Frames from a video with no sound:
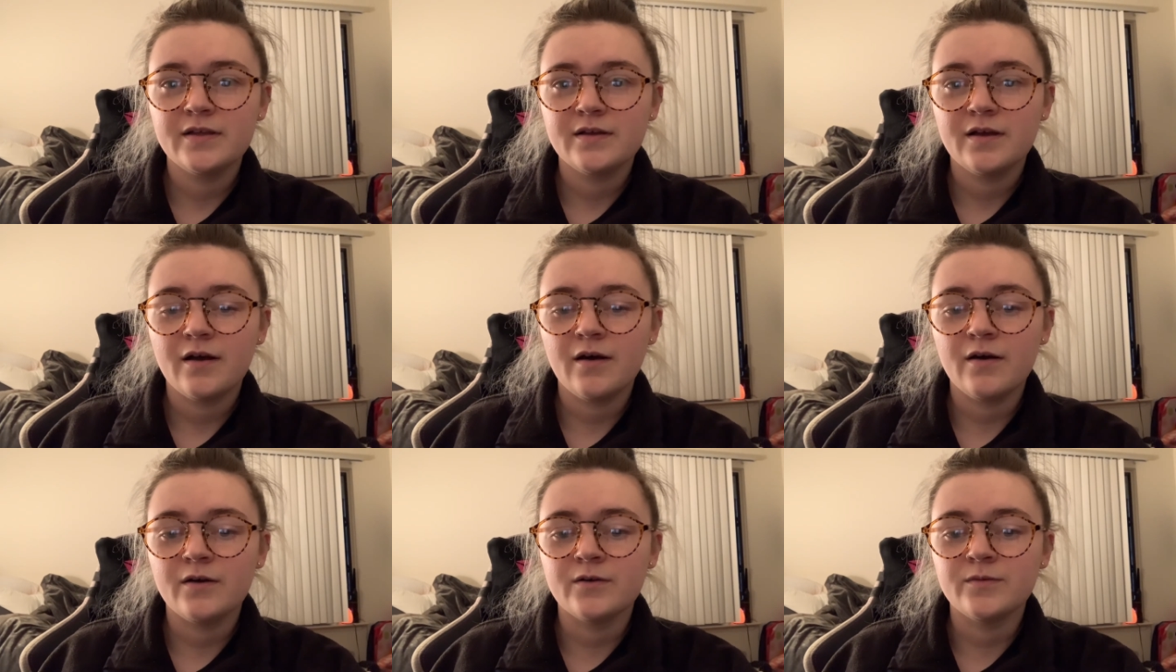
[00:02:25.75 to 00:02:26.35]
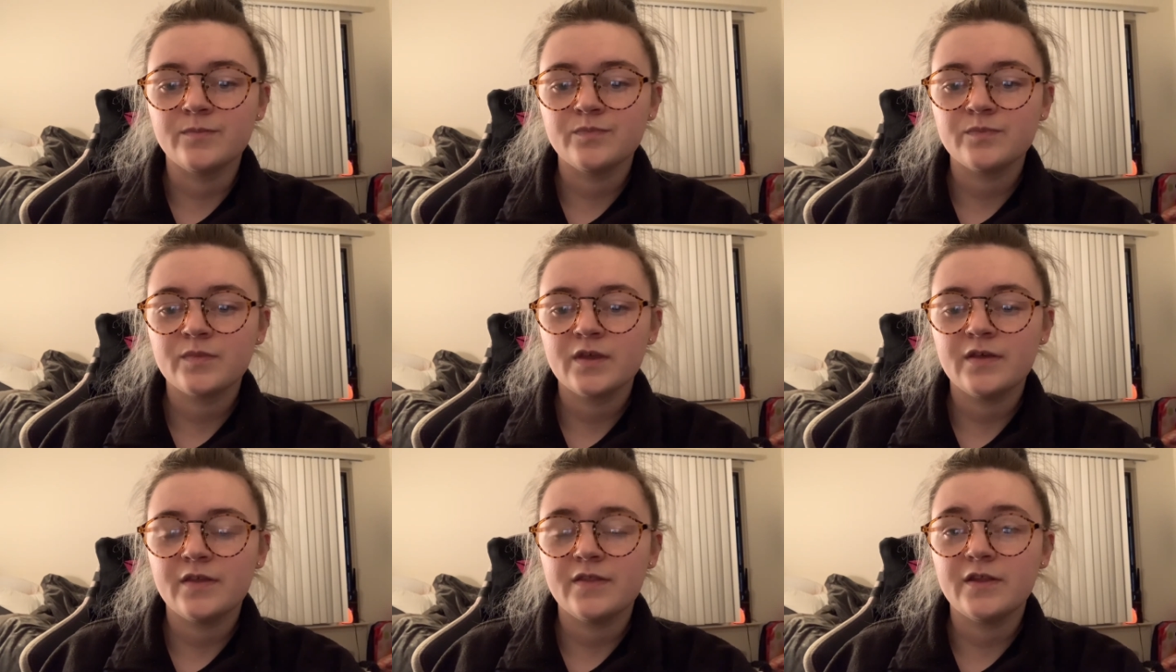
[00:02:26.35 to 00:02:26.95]
And
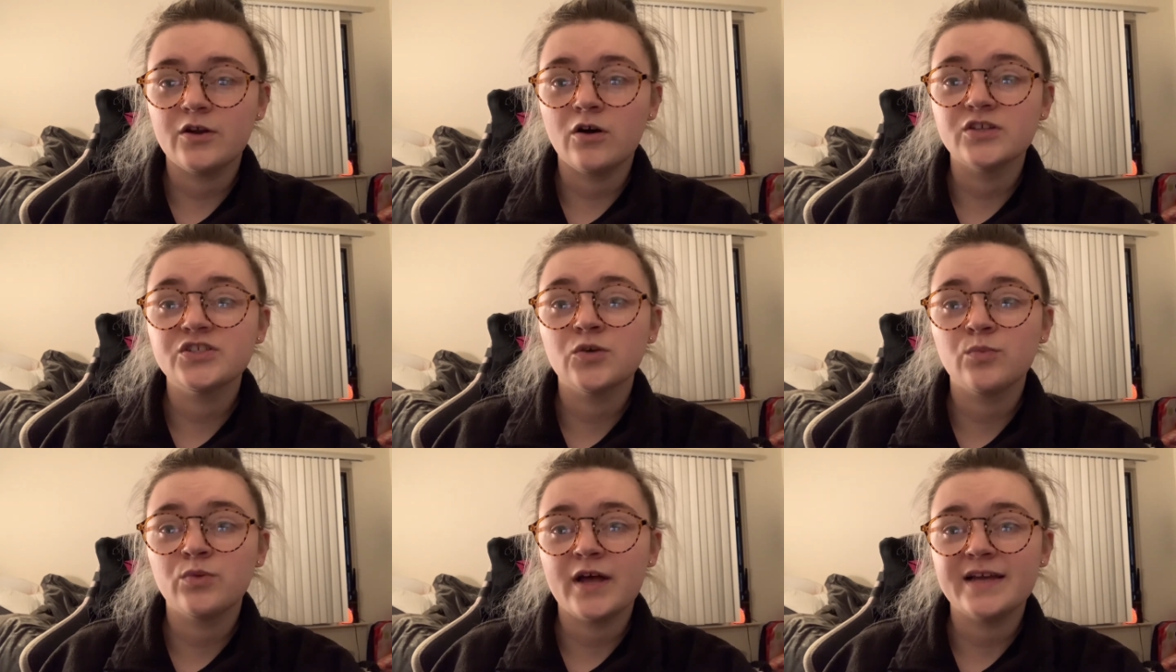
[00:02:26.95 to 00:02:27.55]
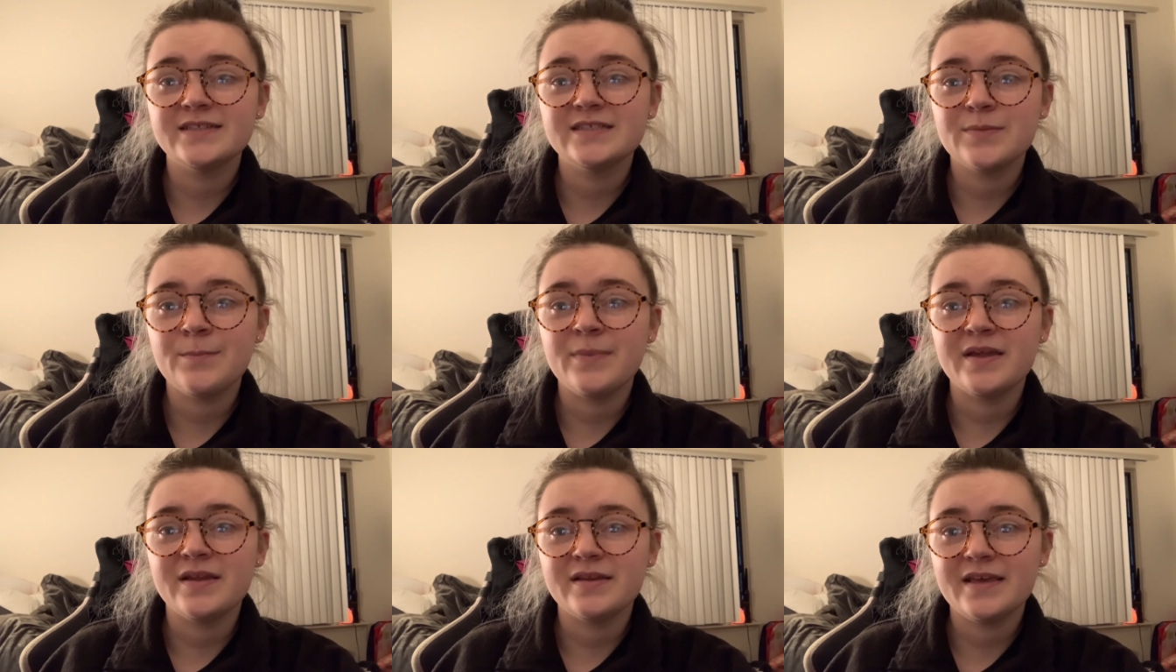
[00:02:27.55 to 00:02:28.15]
then also plastic
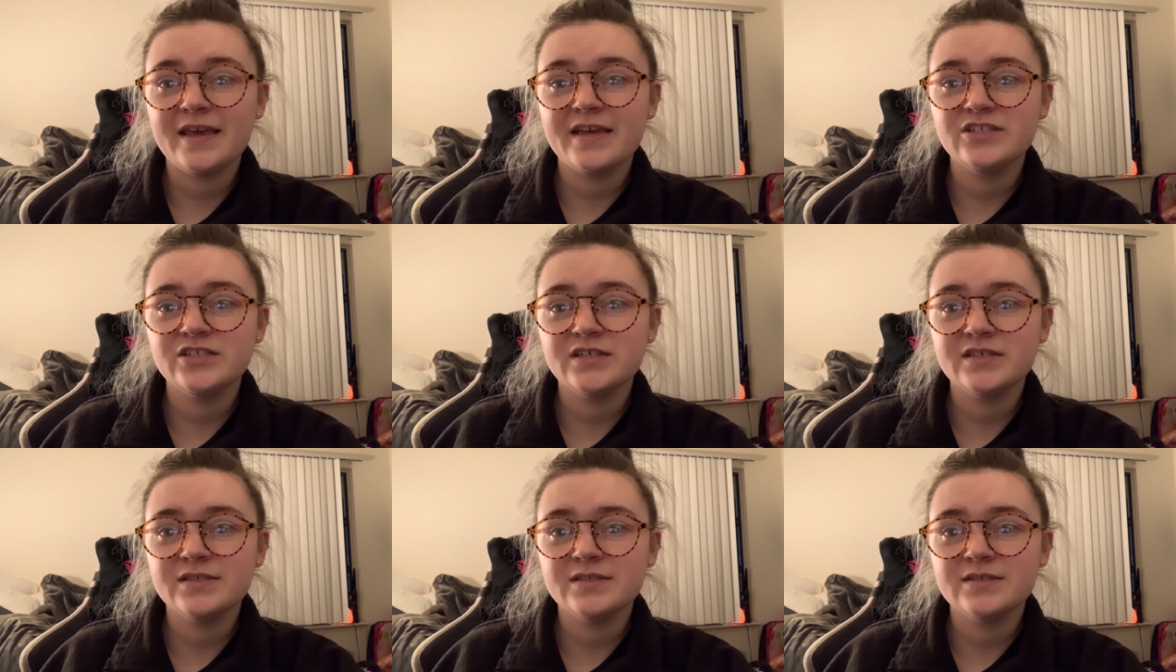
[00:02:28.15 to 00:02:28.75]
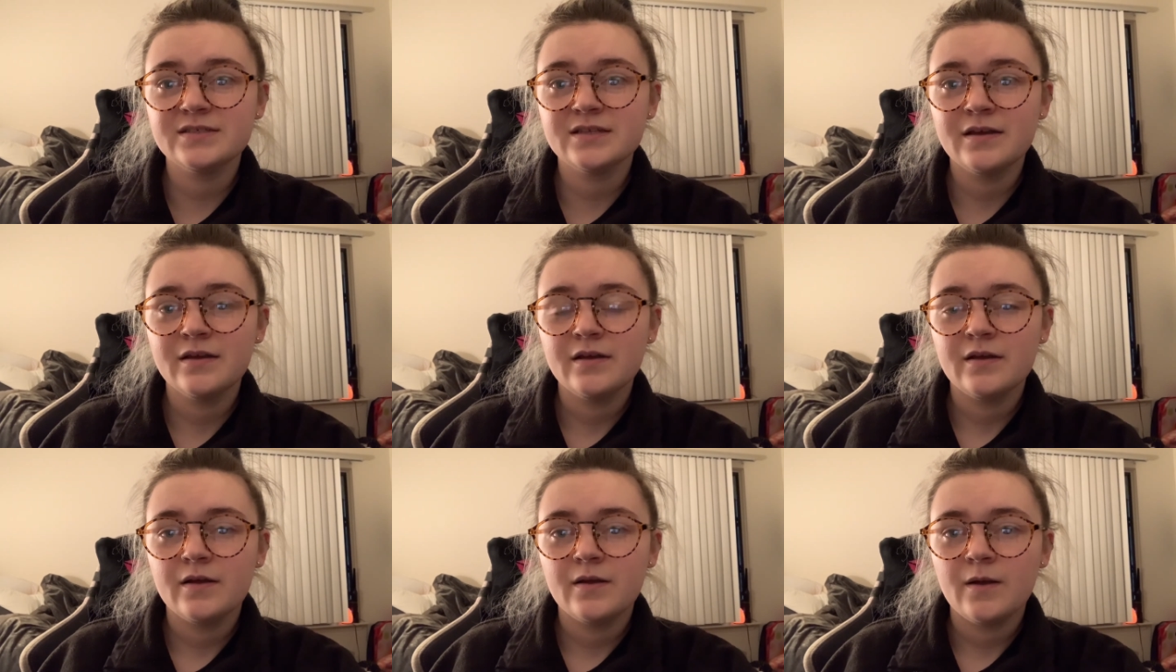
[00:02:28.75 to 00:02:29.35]
bin cages,
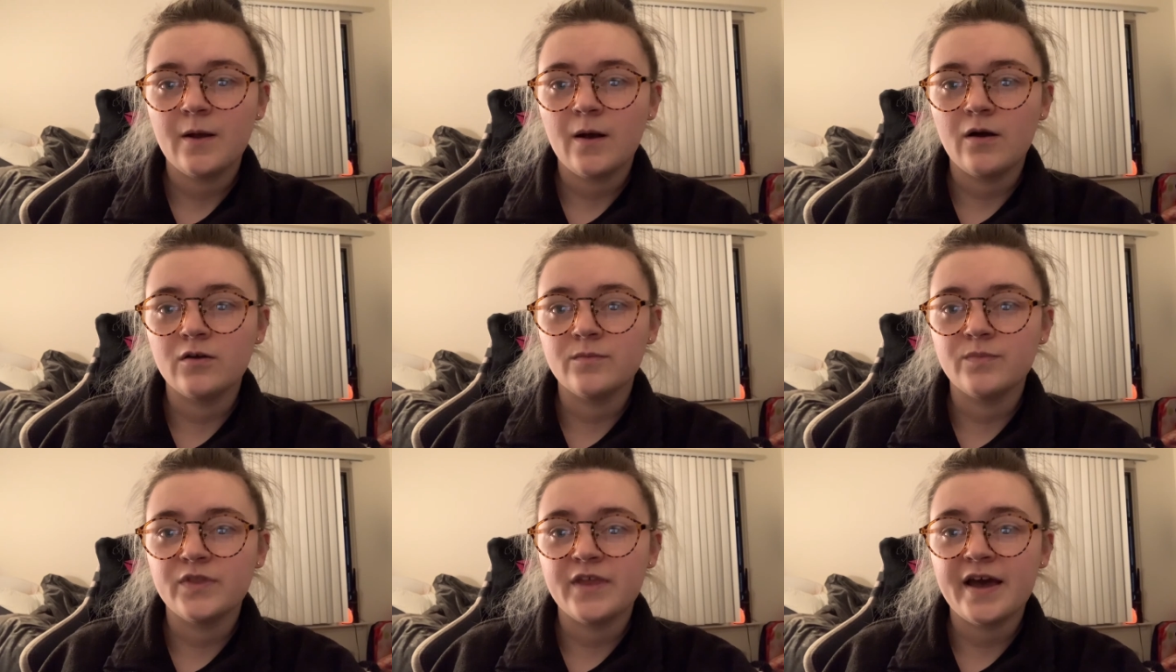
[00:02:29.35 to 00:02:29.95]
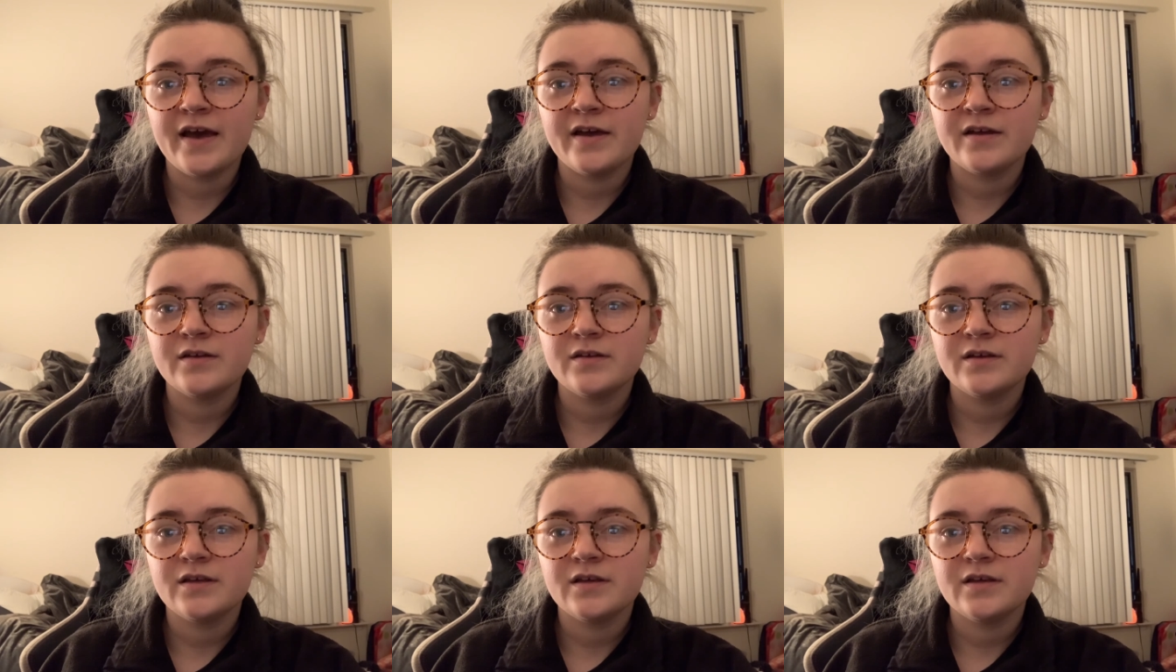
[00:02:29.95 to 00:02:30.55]
that
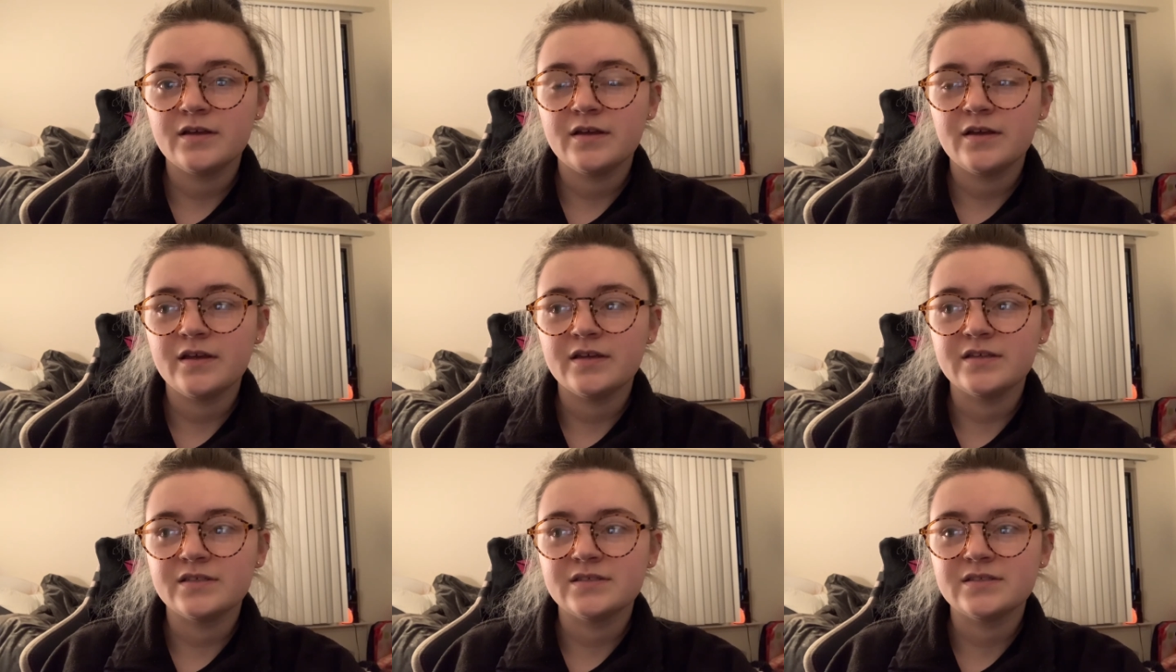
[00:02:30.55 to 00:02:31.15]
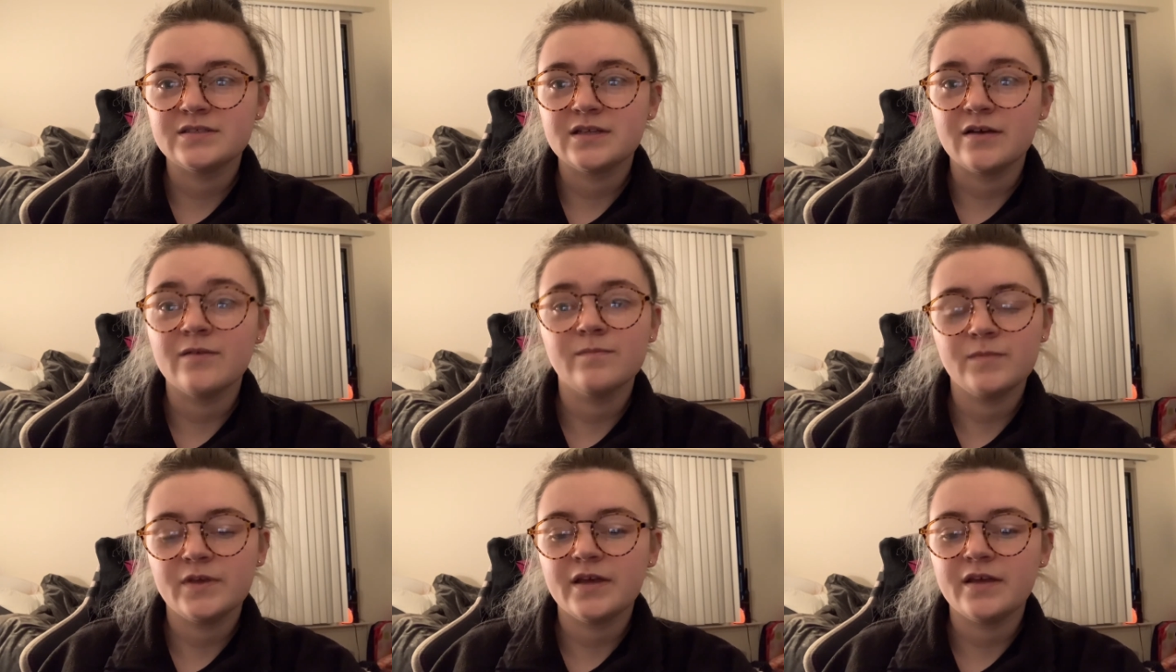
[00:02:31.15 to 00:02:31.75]
is
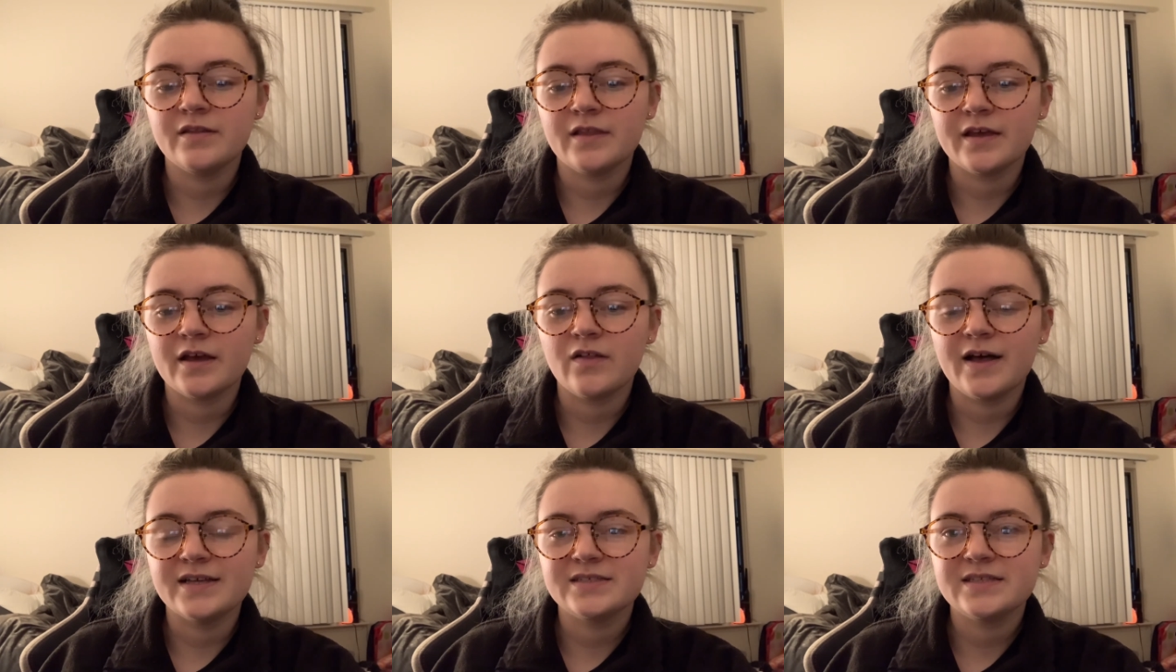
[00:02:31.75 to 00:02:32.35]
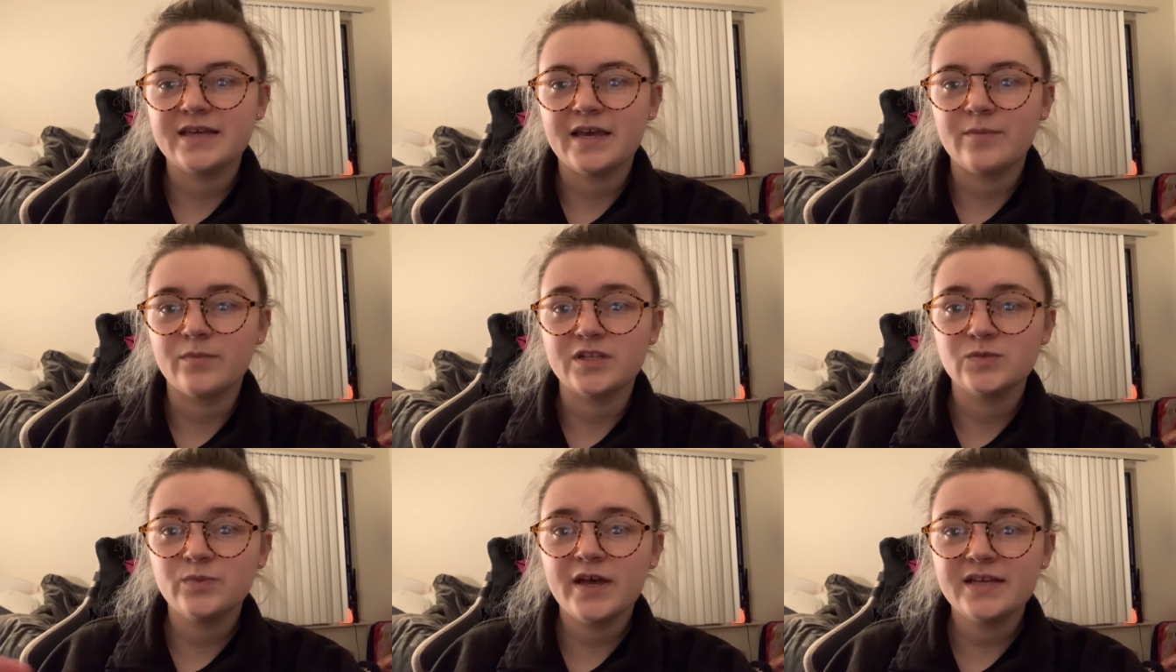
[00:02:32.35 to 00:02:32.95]
again like a glass tank, but
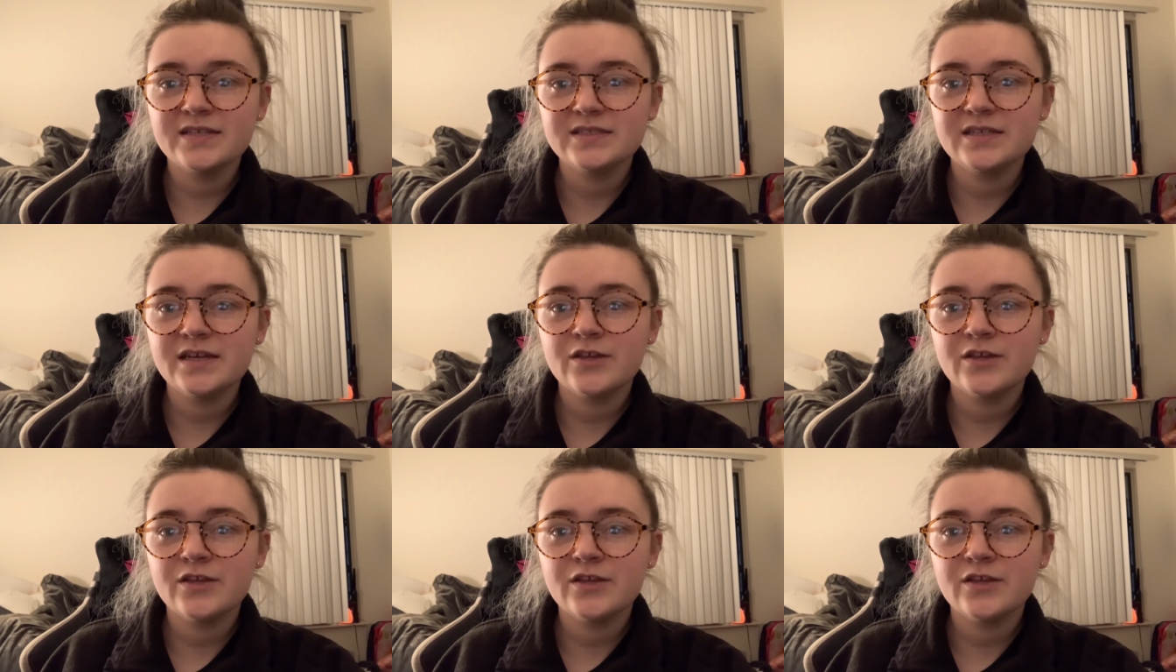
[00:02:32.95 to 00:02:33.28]
it's plastic.